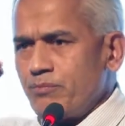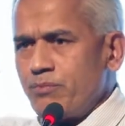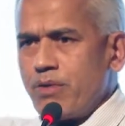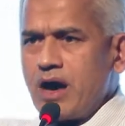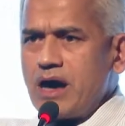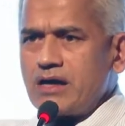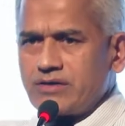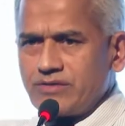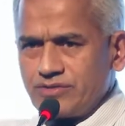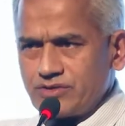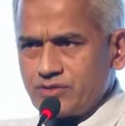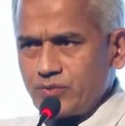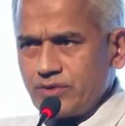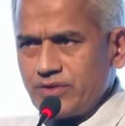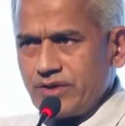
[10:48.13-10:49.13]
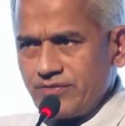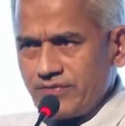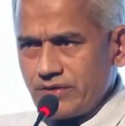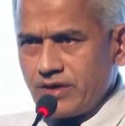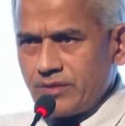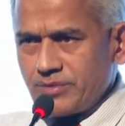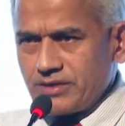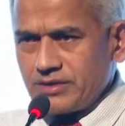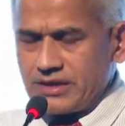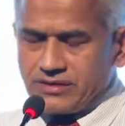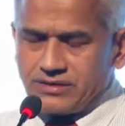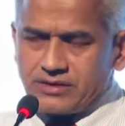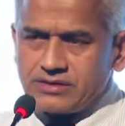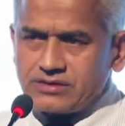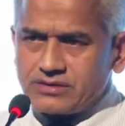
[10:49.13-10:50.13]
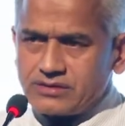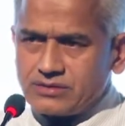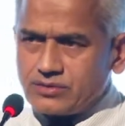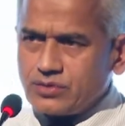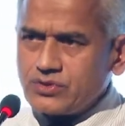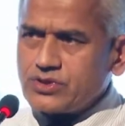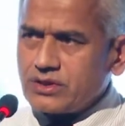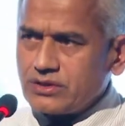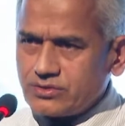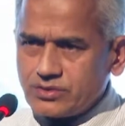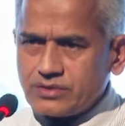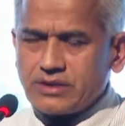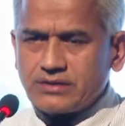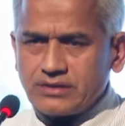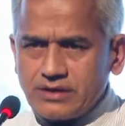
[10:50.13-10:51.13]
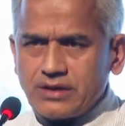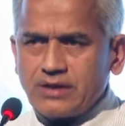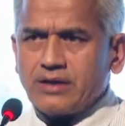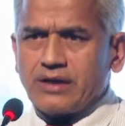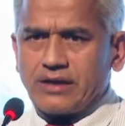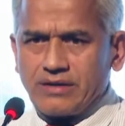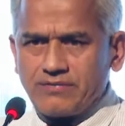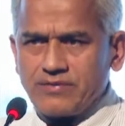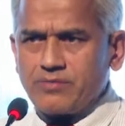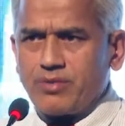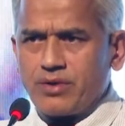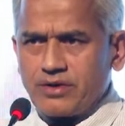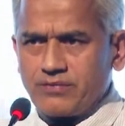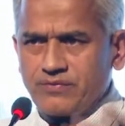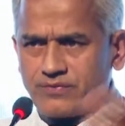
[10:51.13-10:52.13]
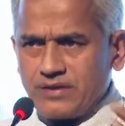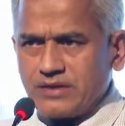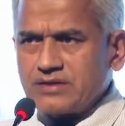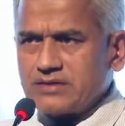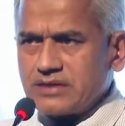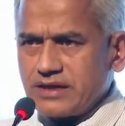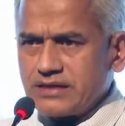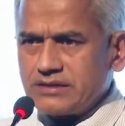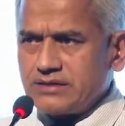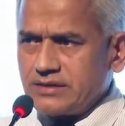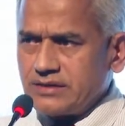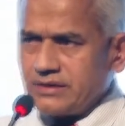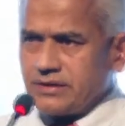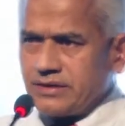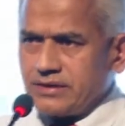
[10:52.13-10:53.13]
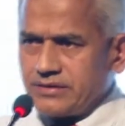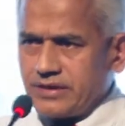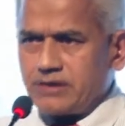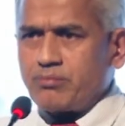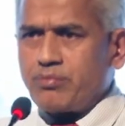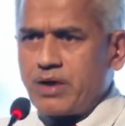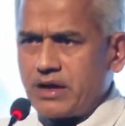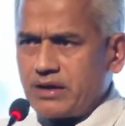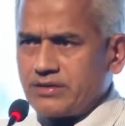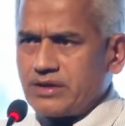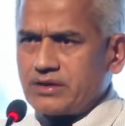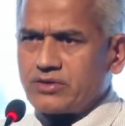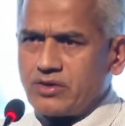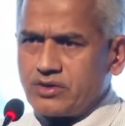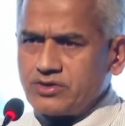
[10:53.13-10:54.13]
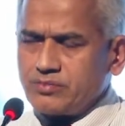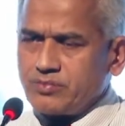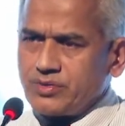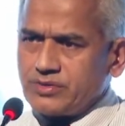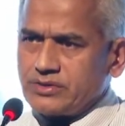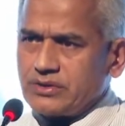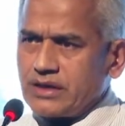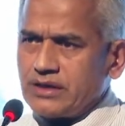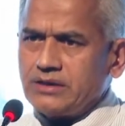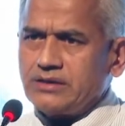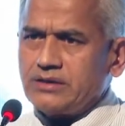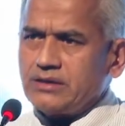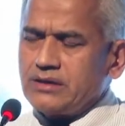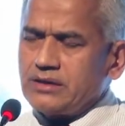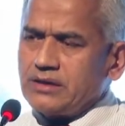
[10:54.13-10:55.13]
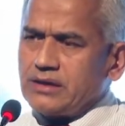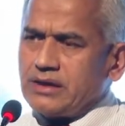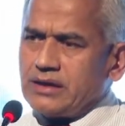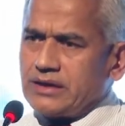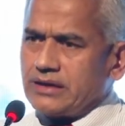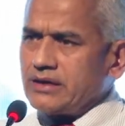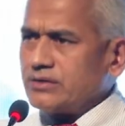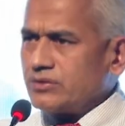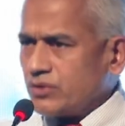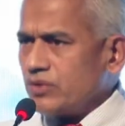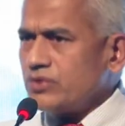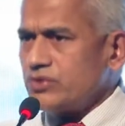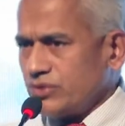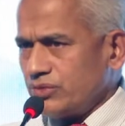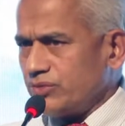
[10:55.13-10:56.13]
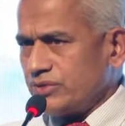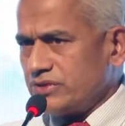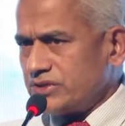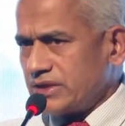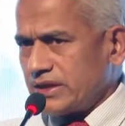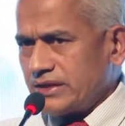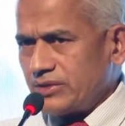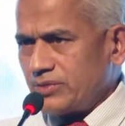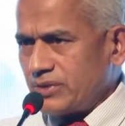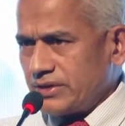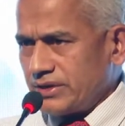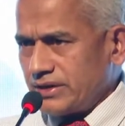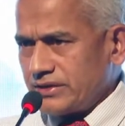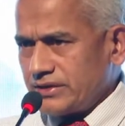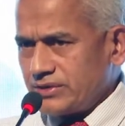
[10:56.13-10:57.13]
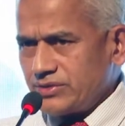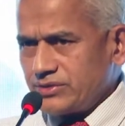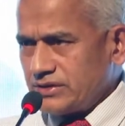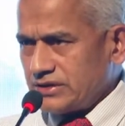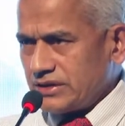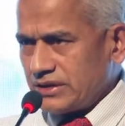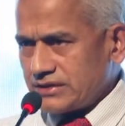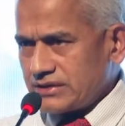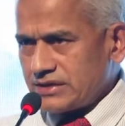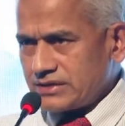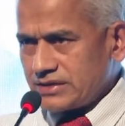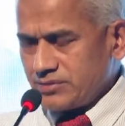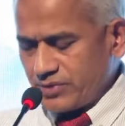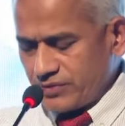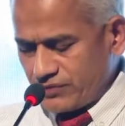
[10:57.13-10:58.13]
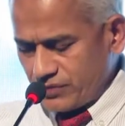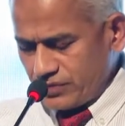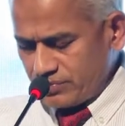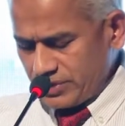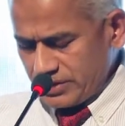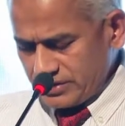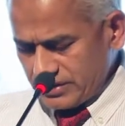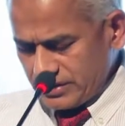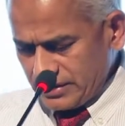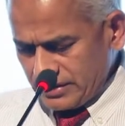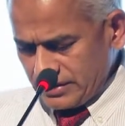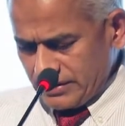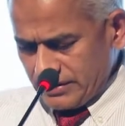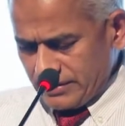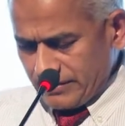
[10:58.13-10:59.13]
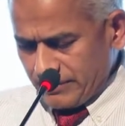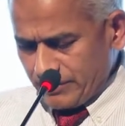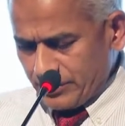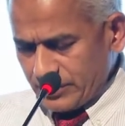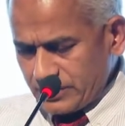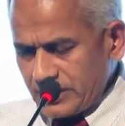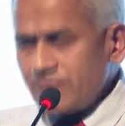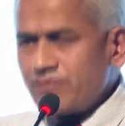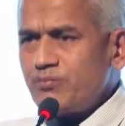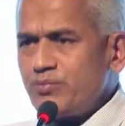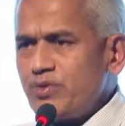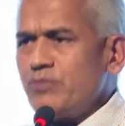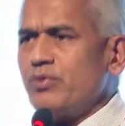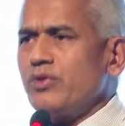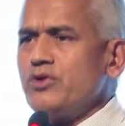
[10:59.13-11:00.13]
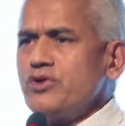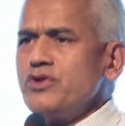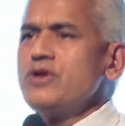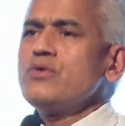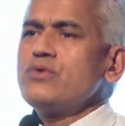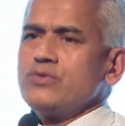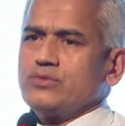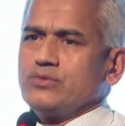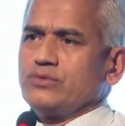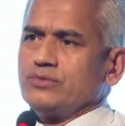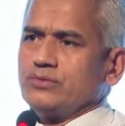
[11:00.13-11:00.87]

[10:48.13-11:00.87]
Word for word: bar of this we, their phenomenon? I think it's crucial so that everybody feels that they are part, they are contributing. And I can quote you, which I don't want to get into detail, as I said before, but if people knew